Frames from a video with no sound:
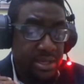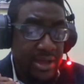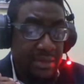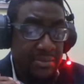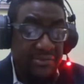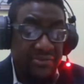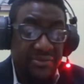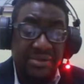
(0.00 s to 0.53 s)
I
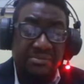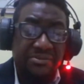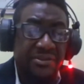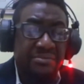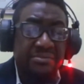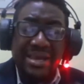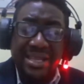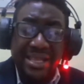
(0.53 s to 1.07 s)
mean,
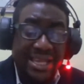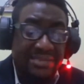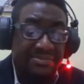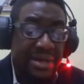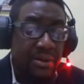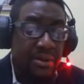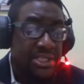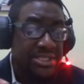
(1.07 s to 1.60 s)
for many years,
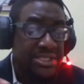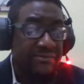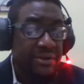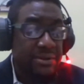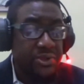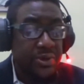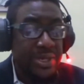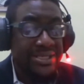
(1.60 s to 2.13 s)
but I want to
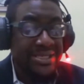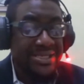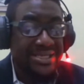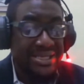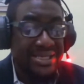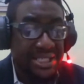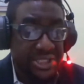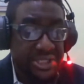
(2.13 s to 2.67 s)
check from
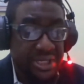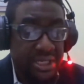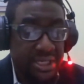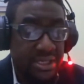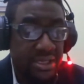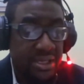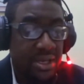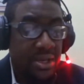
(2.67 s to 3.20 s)

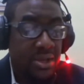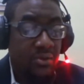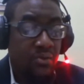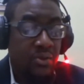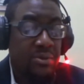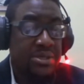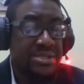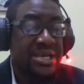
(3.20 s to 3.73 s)
2016,
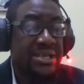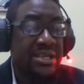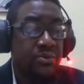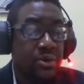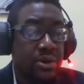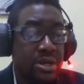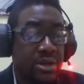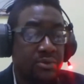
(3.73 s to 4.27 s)
where we
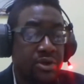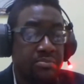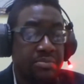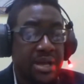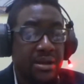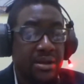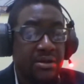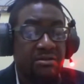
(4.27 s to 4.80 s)
started working with
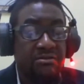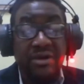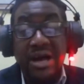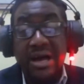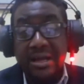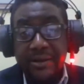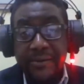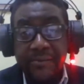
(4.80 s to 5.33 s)
Rebecca
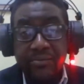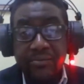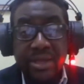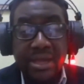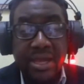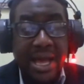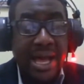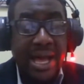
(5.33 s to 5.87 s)
Govaya
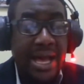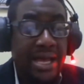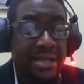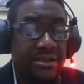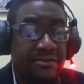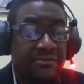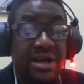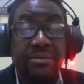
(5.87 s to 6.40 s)

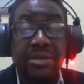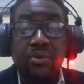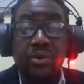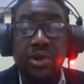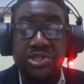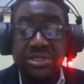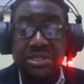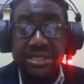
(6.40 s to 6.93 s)
and Family
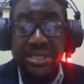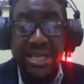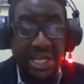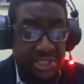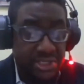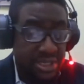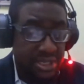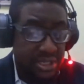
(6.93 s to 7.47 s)
Watch
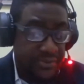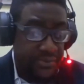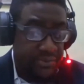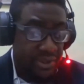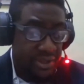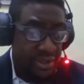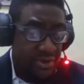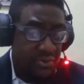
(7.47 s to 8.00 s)
International.
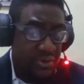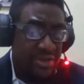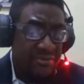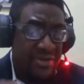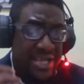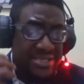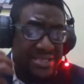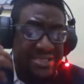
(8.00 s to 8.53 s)
We have
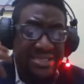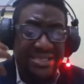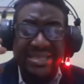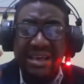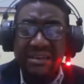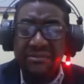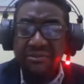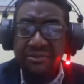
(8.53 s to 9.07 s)
had
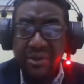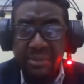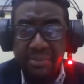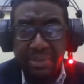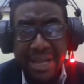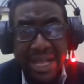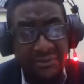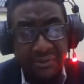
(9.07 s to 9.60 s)
several
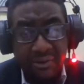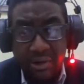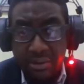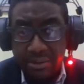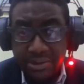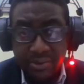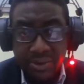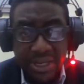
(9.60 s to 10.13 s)

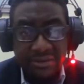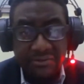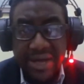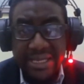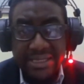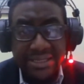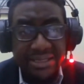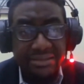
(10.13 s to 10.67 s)
platforms. We
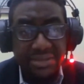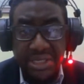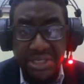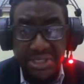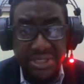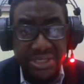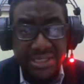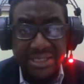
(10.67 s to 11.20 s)
invited
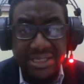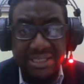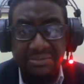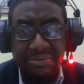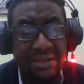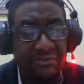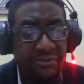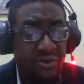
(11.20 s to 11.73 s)
ministers to these
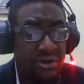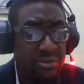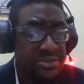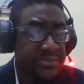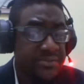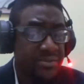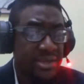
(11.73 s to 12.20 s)
platforms,